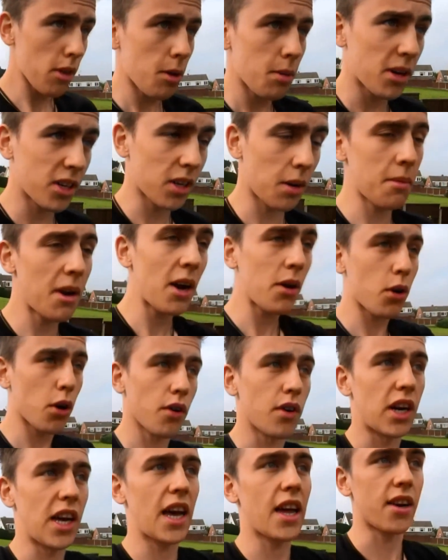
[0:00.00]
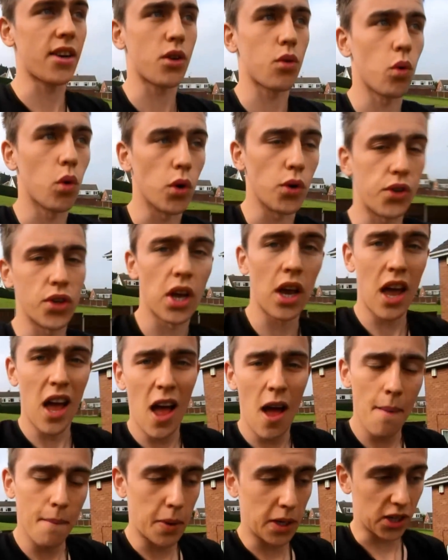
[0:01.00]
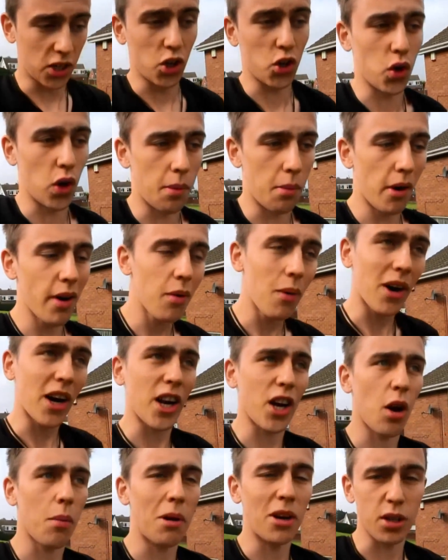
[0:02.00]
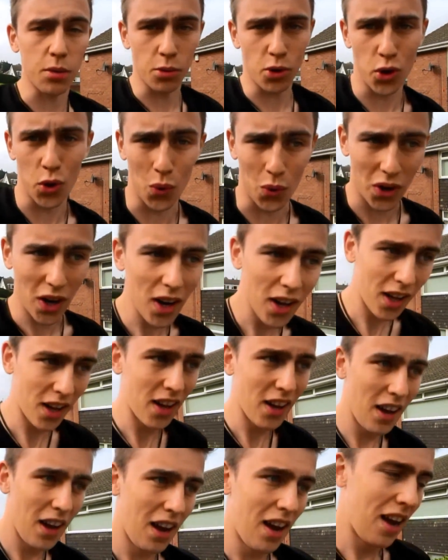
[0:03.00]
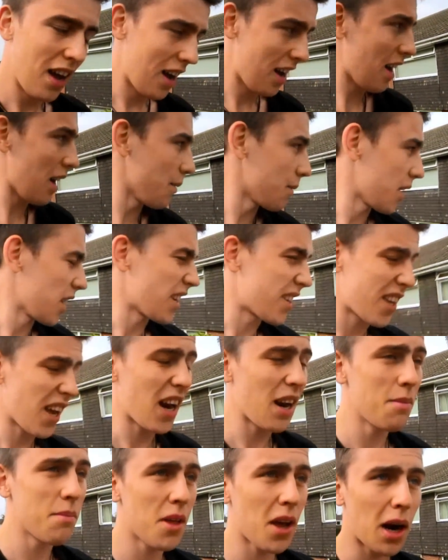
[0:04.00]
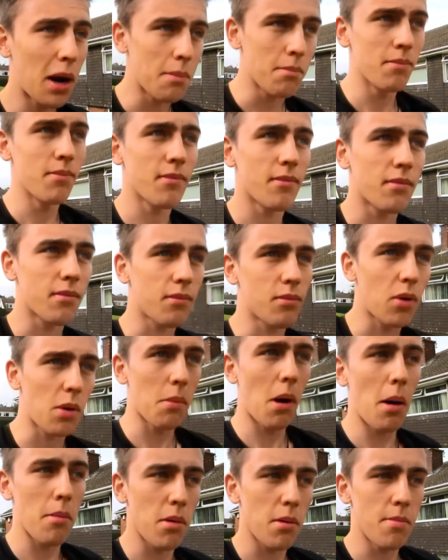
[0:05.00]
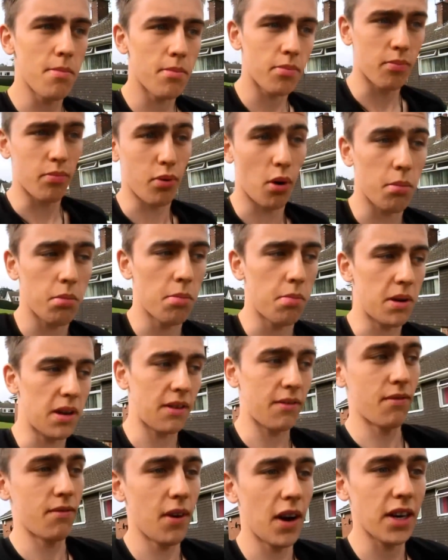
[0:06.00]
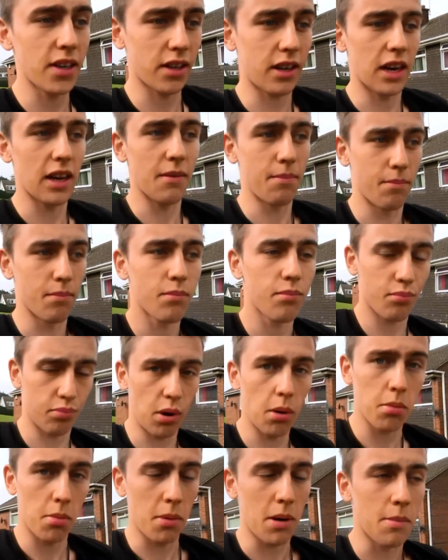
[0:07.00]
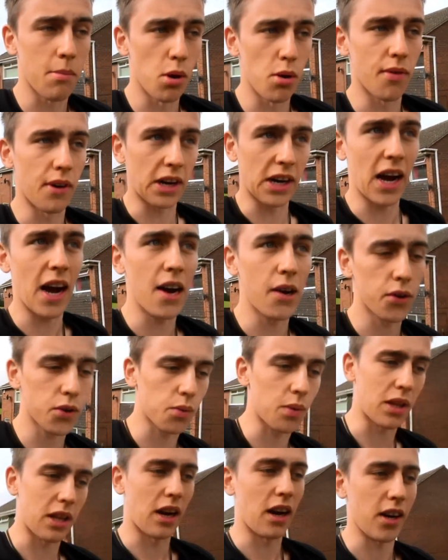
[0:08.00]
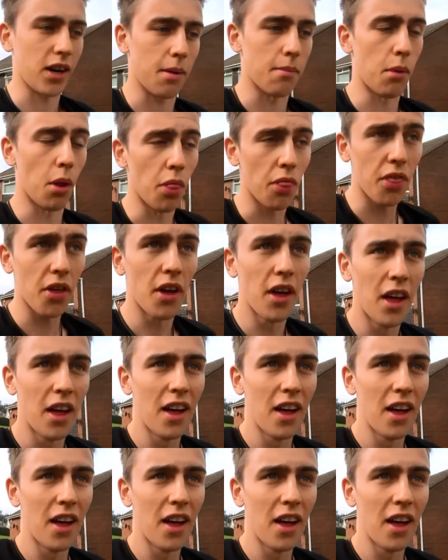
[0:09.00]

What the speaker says: Because I'm now currently heading towards Mr. Shawnee Boy. We're going to go play some snooker. I'm going to tell him that we might be probably moving house within like a month.